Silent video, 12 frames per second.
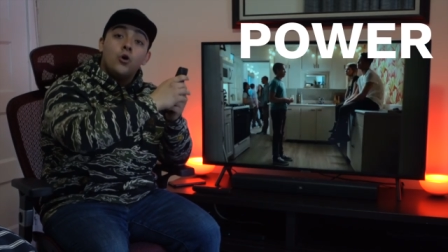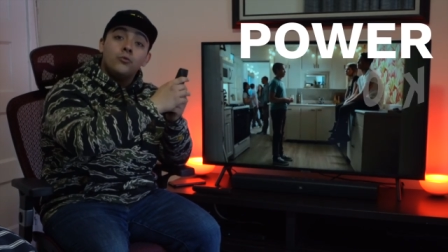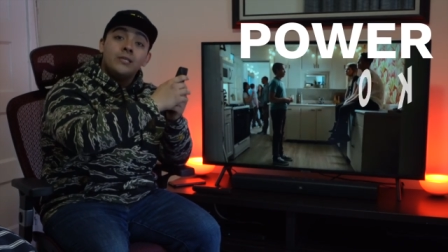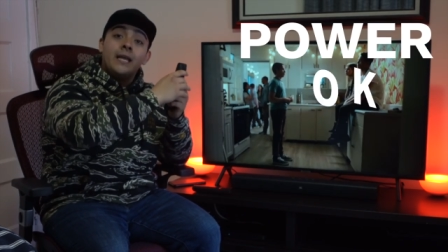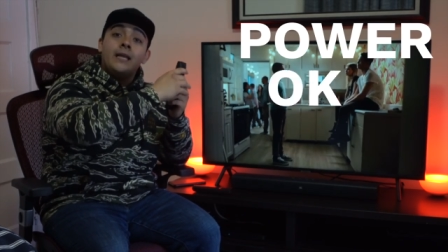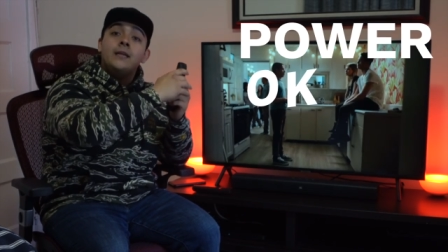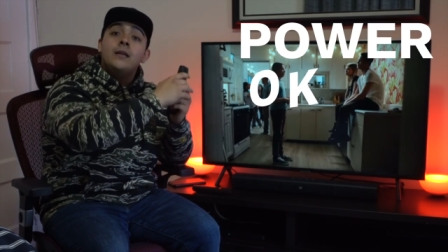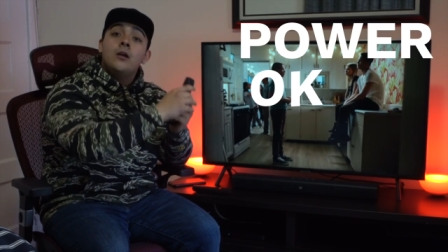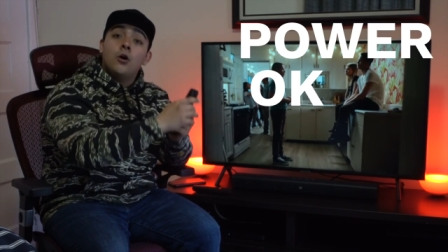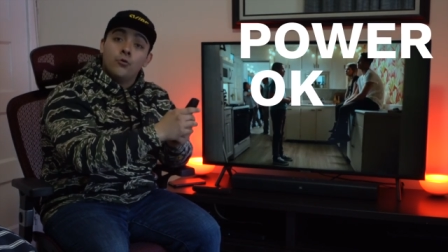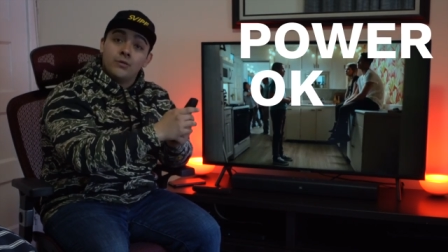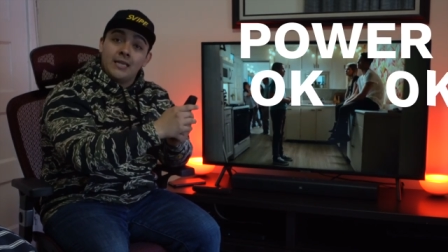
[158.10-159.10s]
OK,
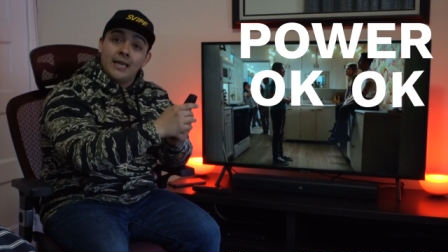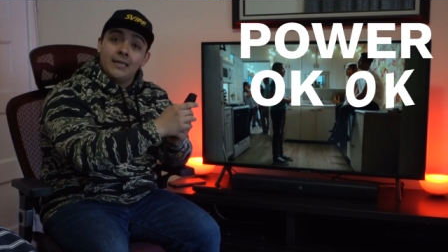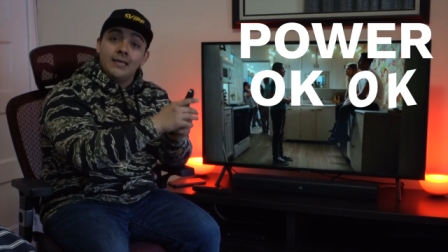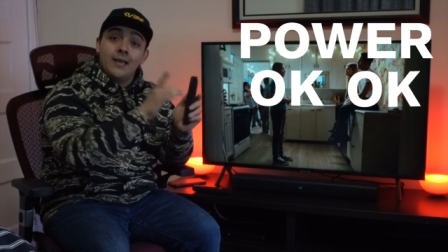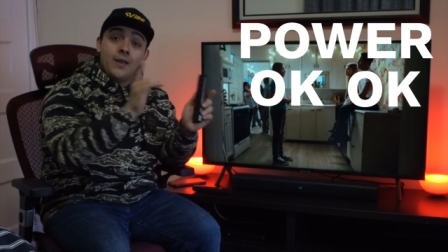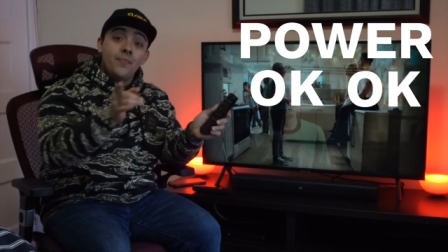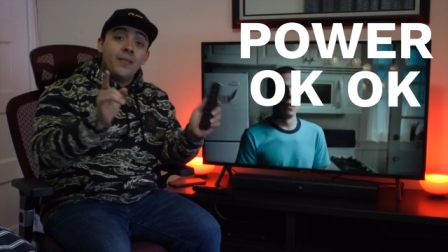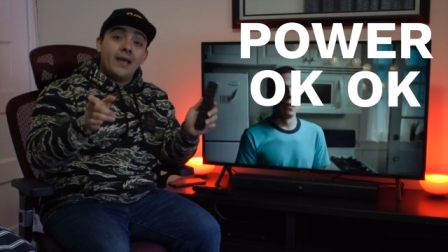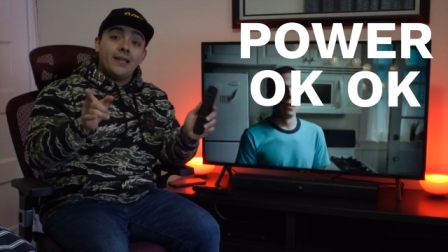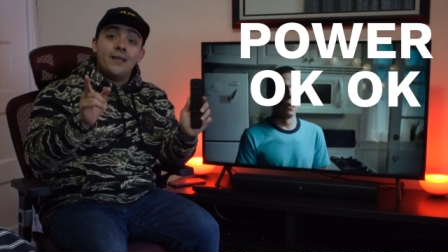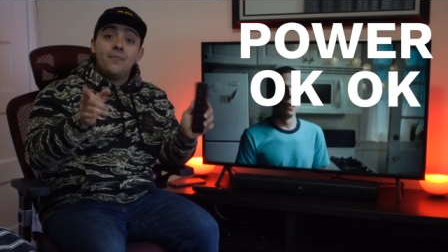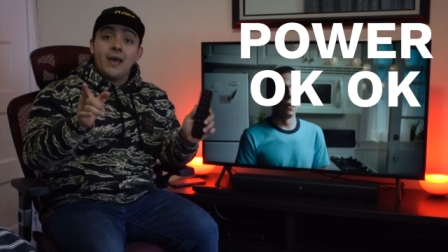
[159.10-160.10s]
OK in
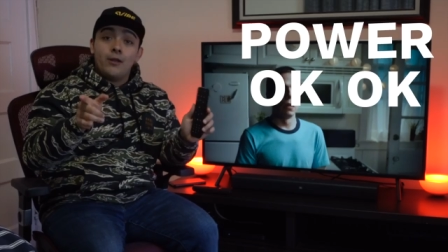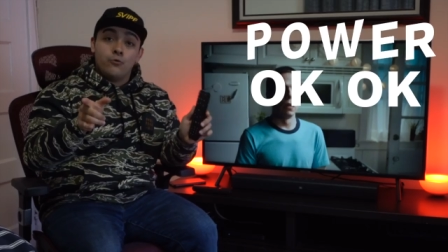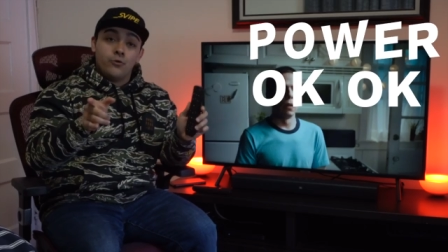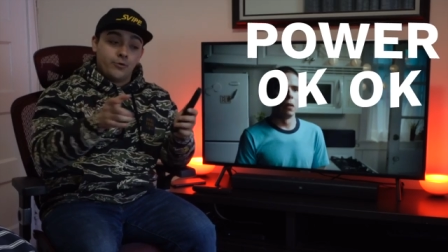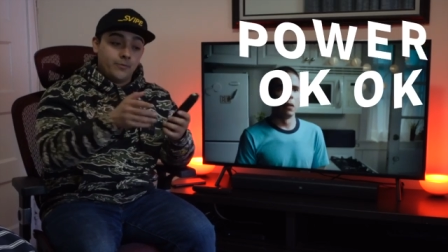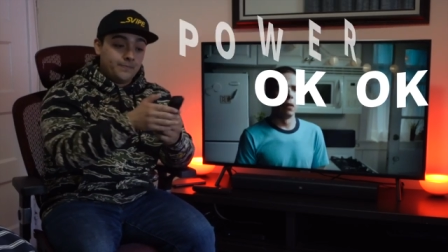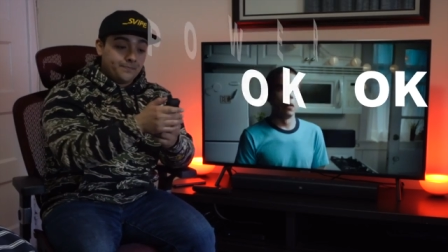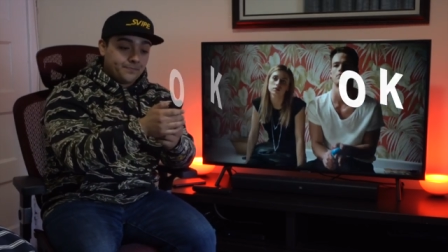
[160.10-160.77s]
that, in that order.